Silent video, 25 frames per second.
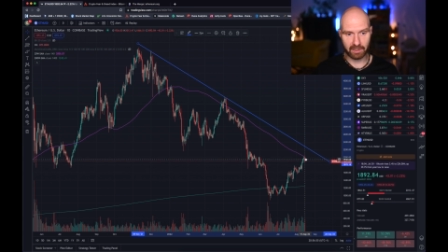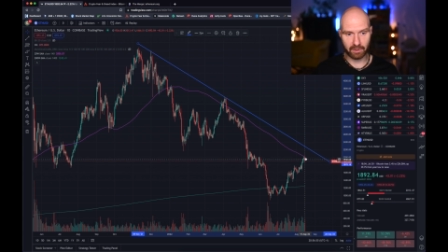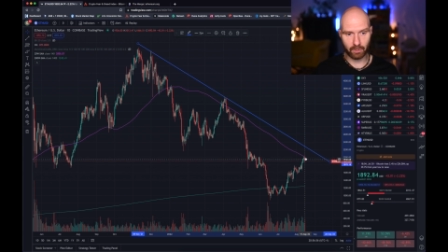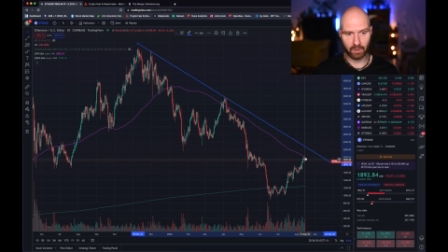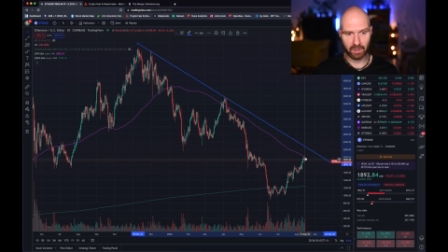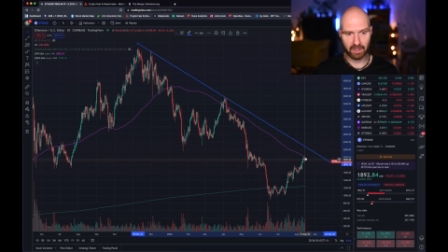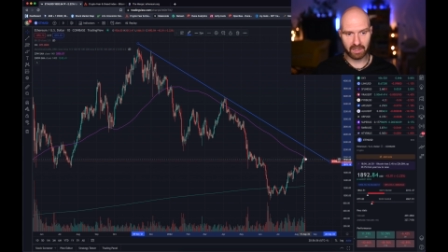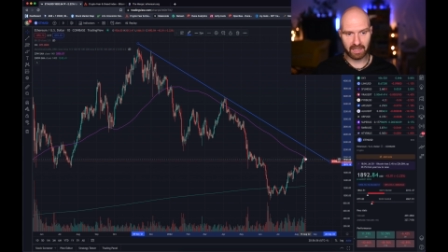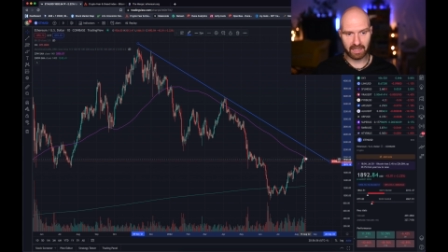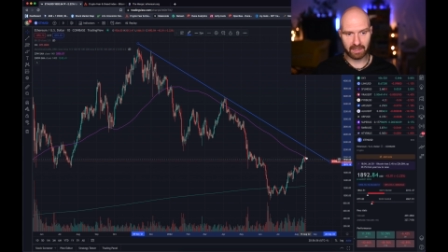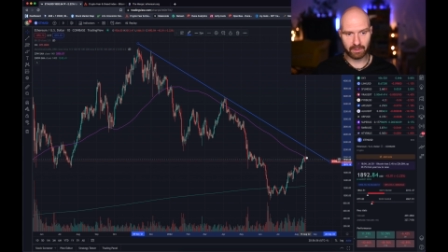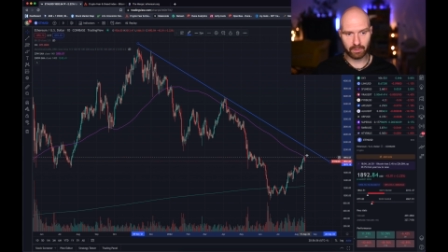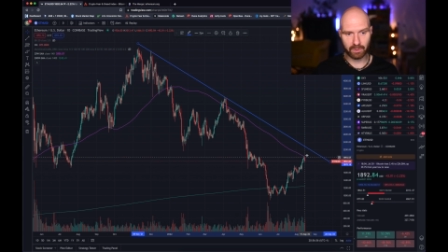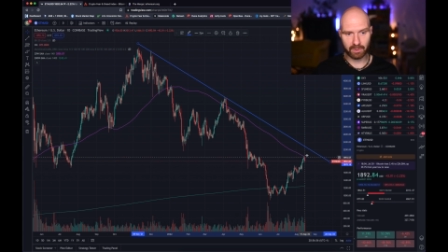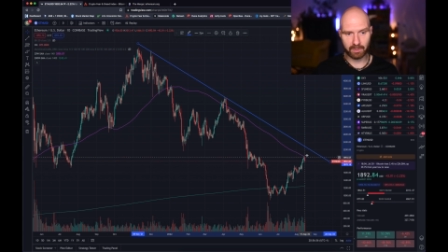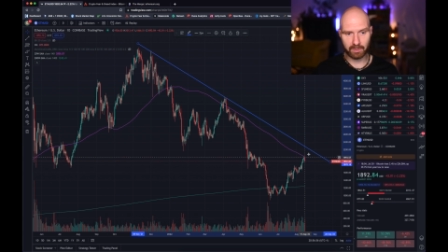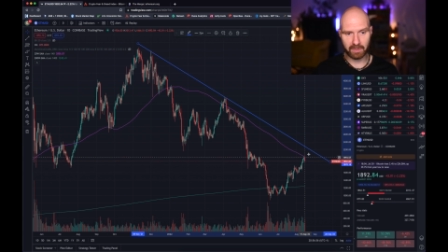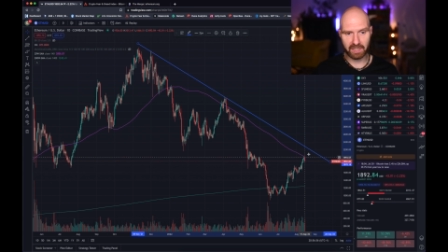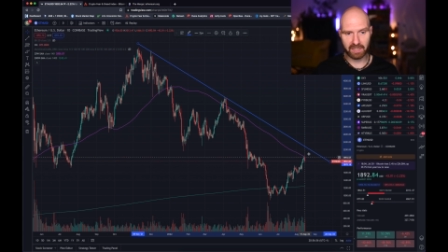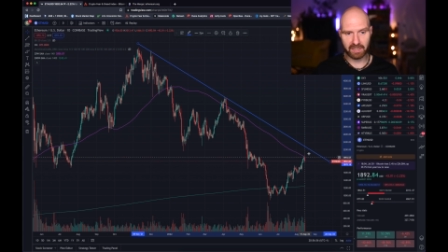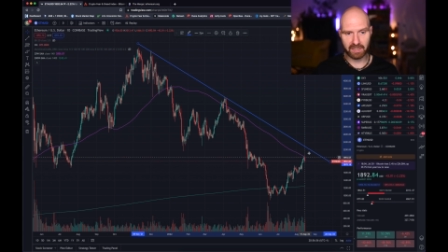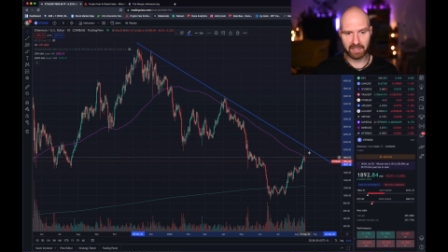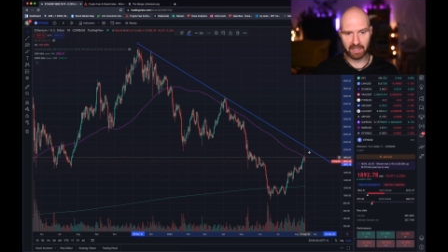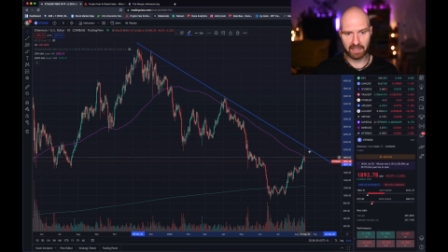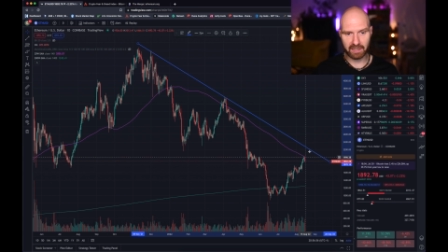well, that would
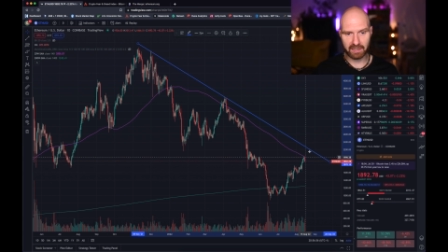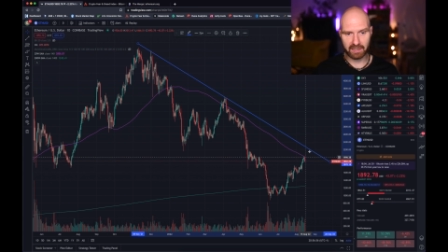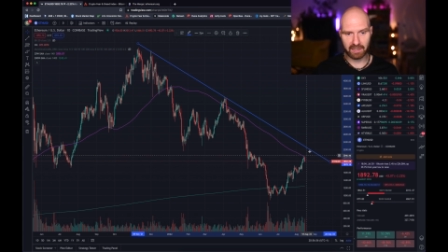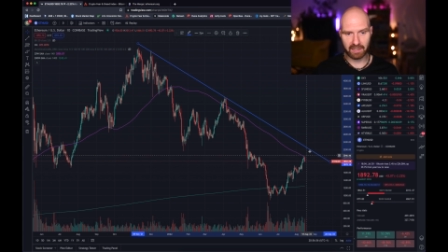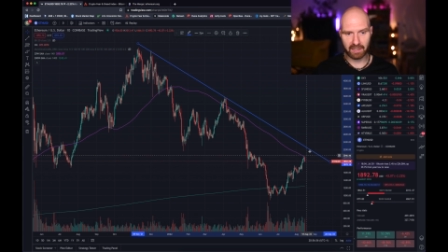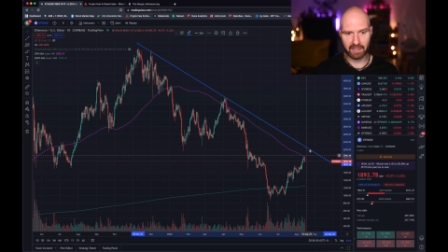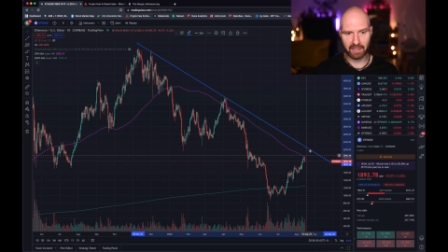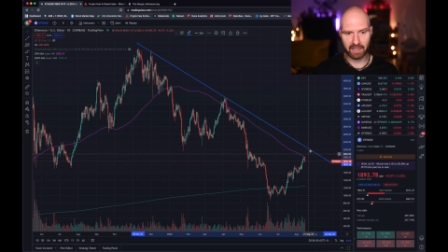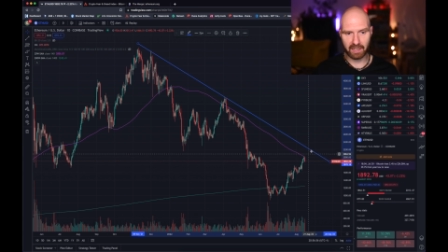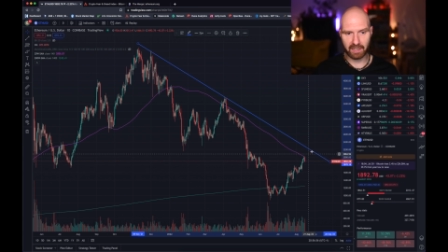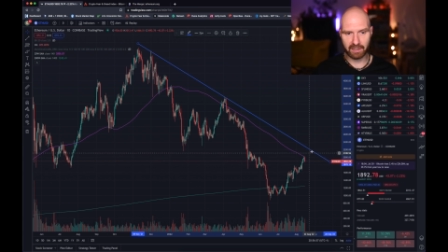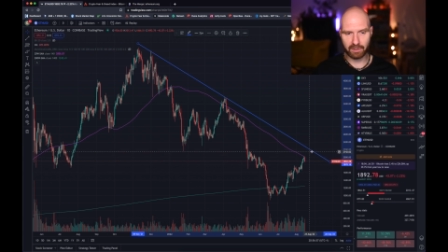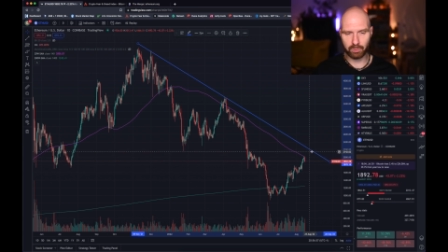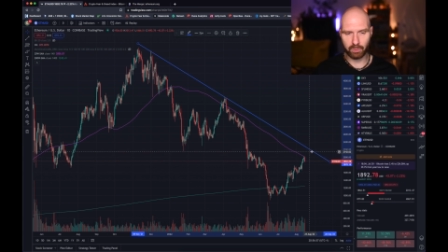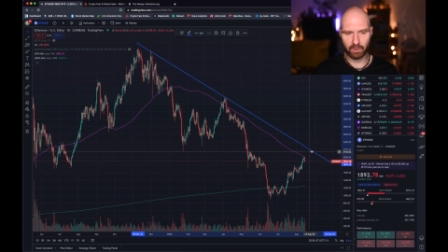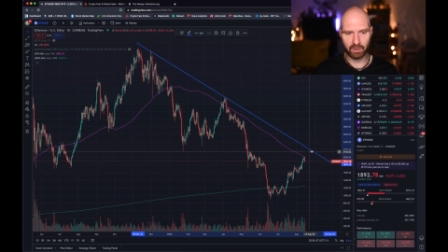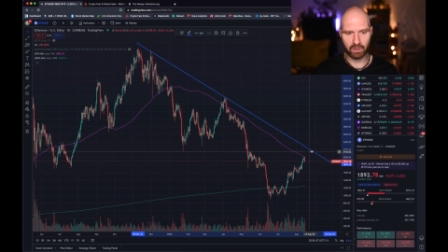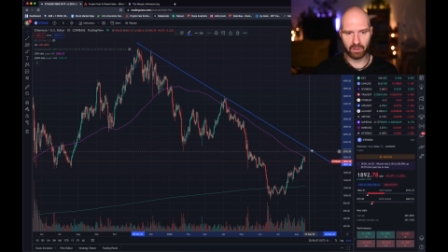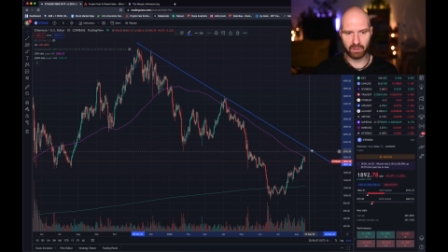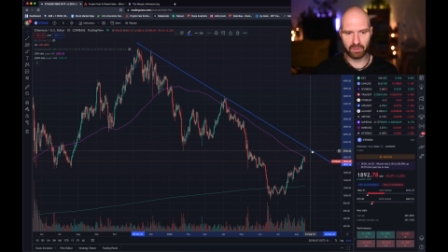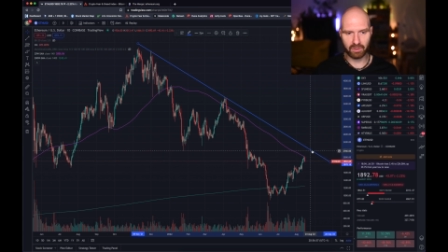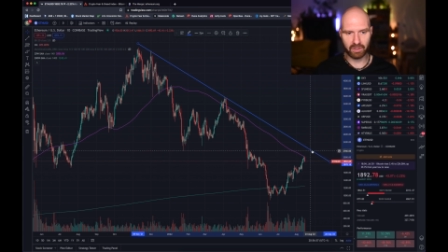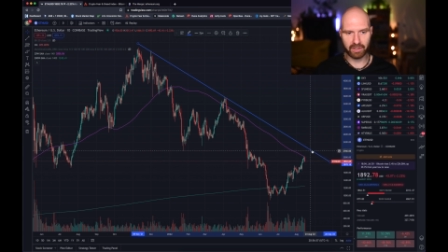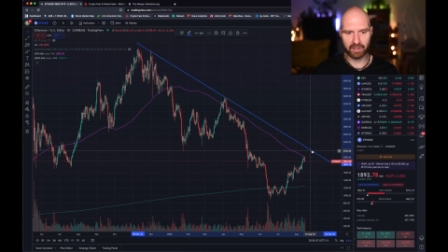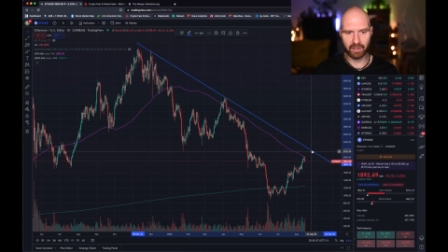mean that it will
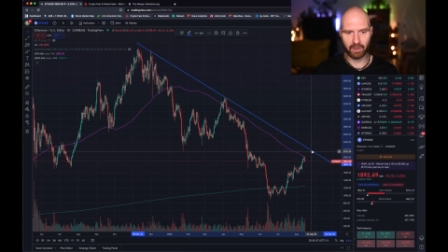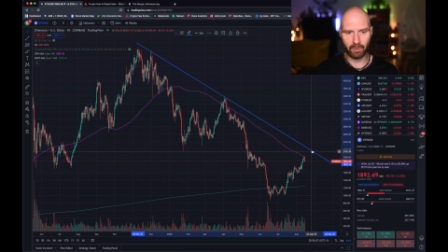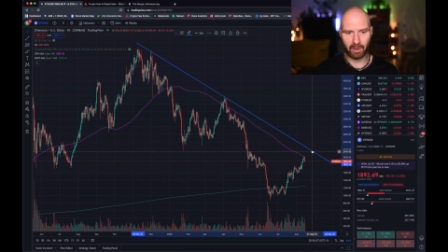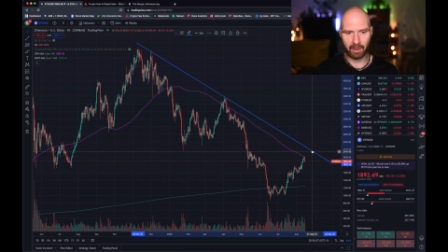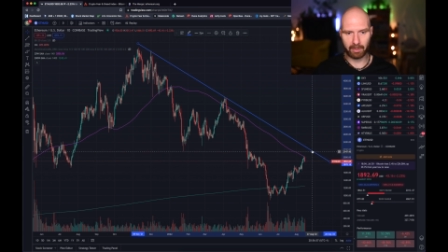only go